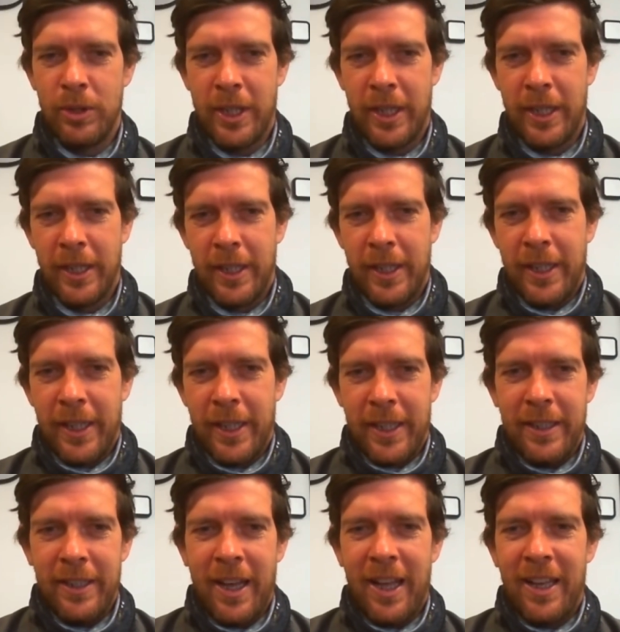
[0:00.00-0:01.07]
don't you
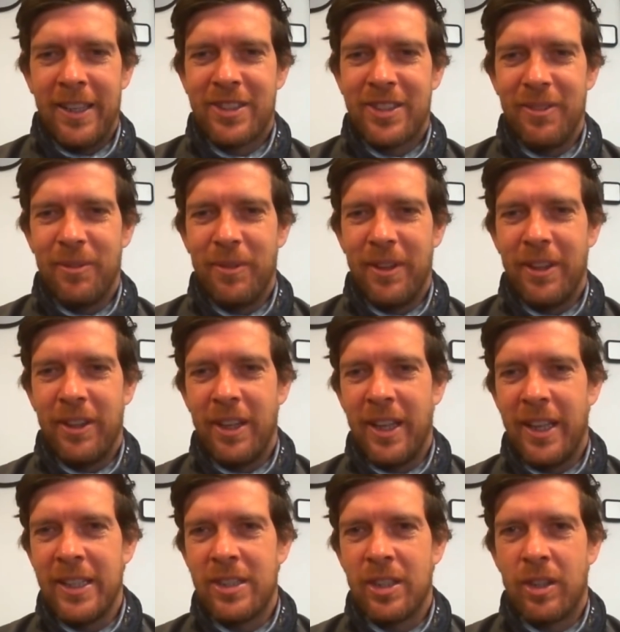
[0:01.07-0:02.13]
Nah, listen, the,
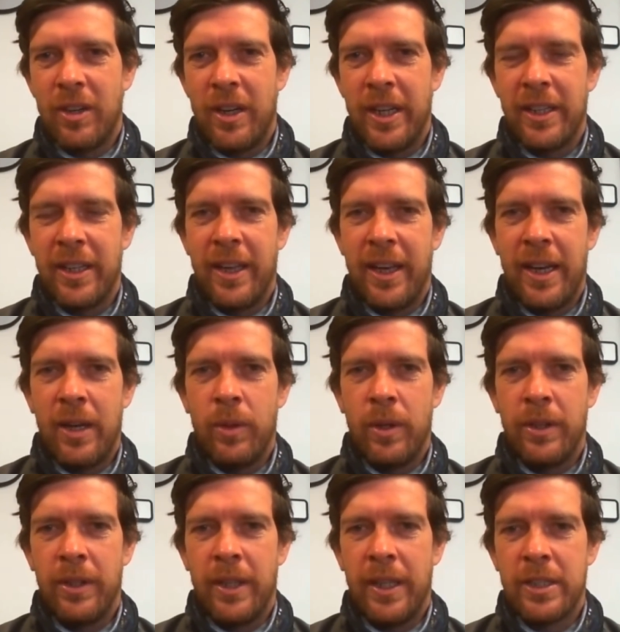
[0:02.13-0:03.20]
lads are grinding it out,
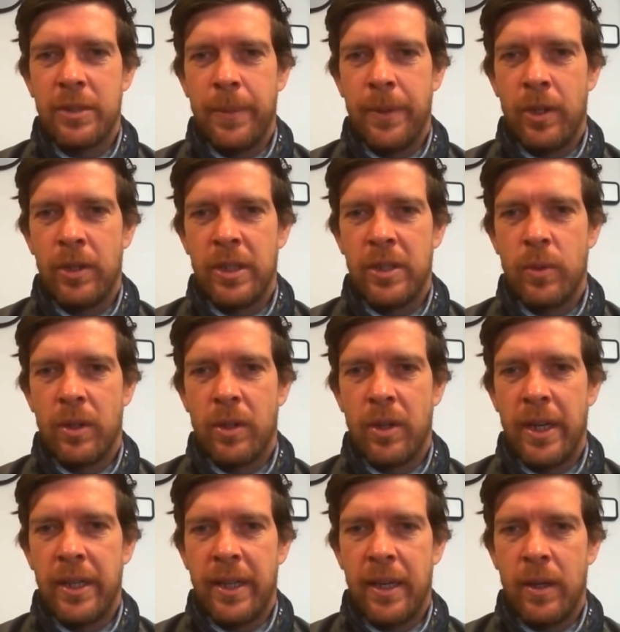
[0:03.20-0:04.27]
aren't they? Let's be honest. We
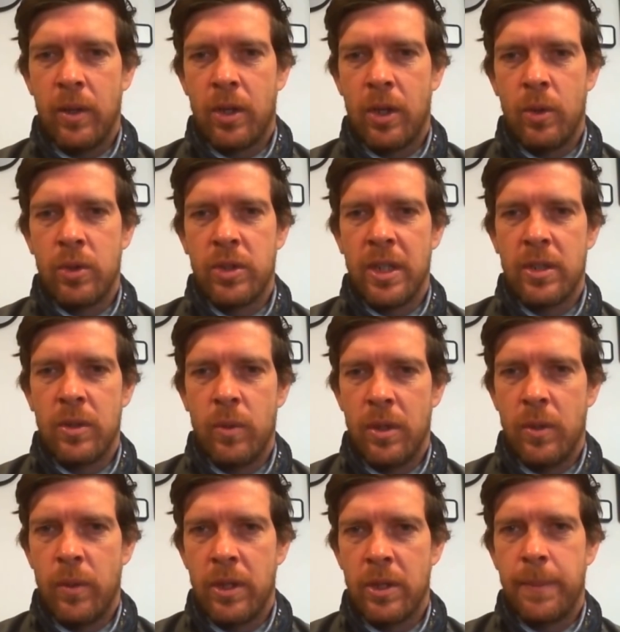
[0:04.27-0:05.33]
grind it out Colchester,
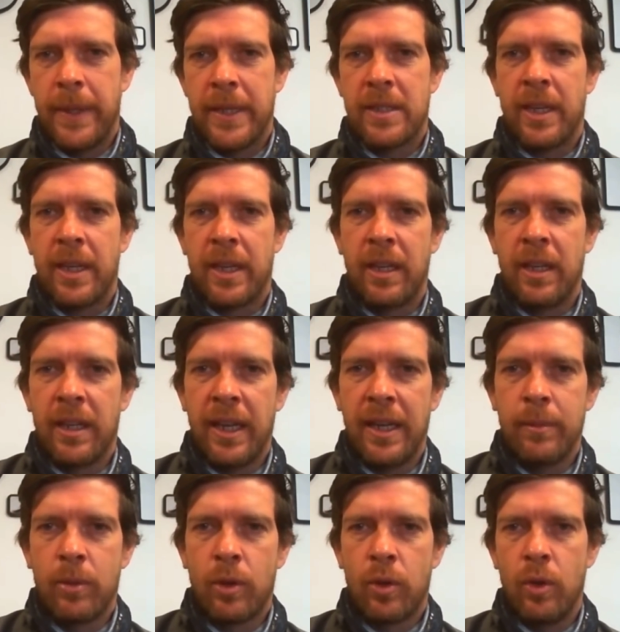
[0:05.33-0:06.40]
won a spectacular
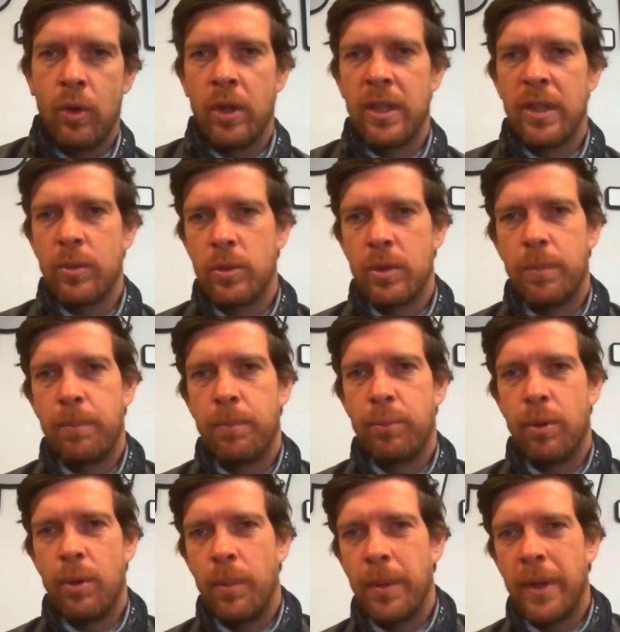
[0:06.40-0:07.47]
game. Crawley was a,
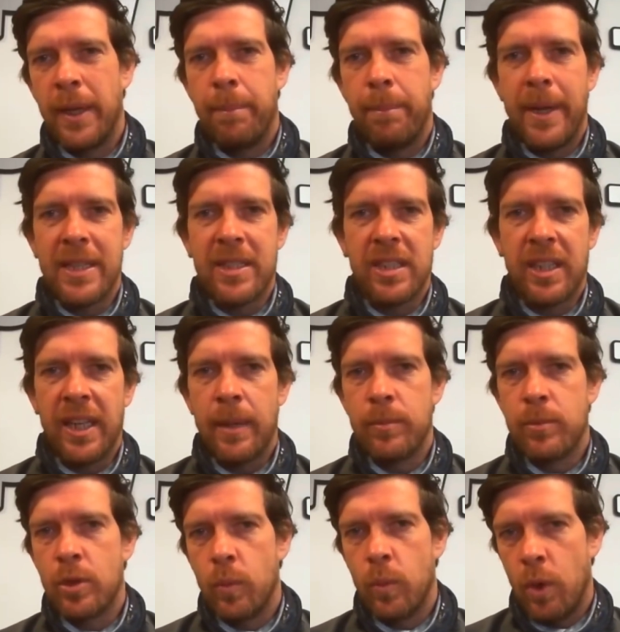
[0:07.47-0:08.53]
probably a better
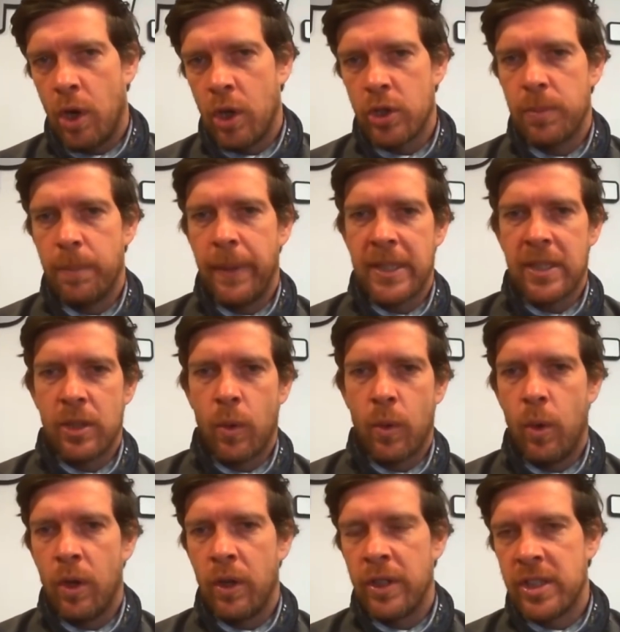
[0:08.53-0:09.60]
game to watch, better
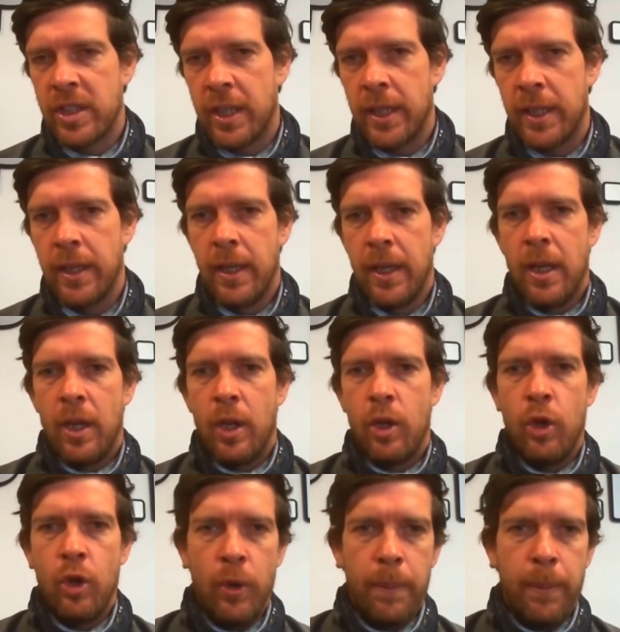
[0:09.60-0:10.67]
quality.
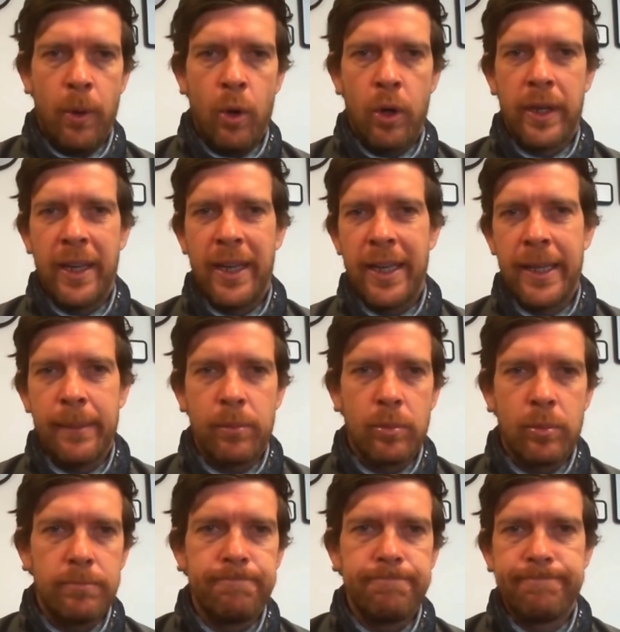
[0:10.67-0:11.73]
Newport
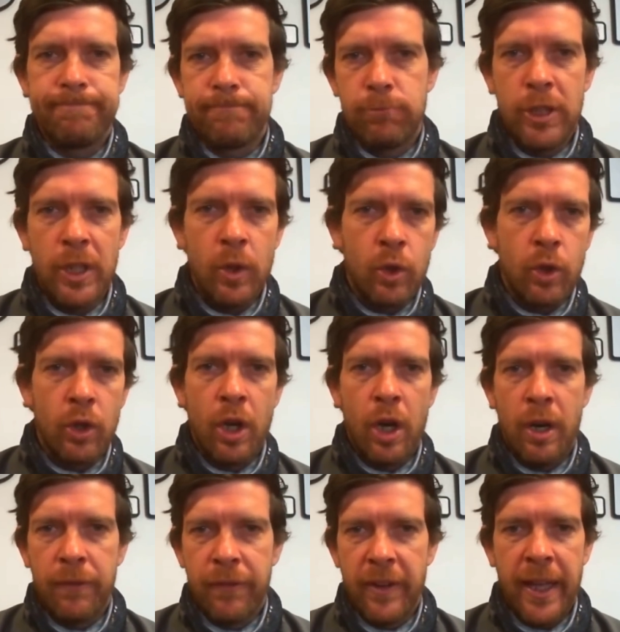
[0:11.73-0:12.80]
game, real good
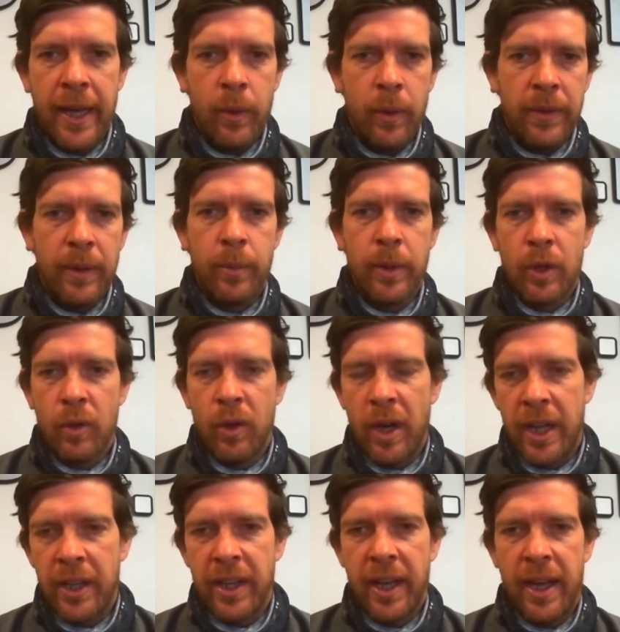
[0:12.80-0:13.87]
half an hour, then we
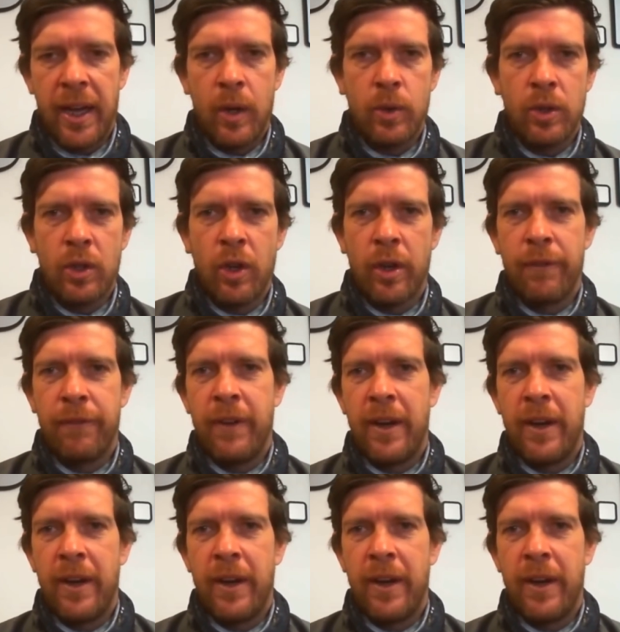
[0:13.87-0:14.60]
grind it out. You've got to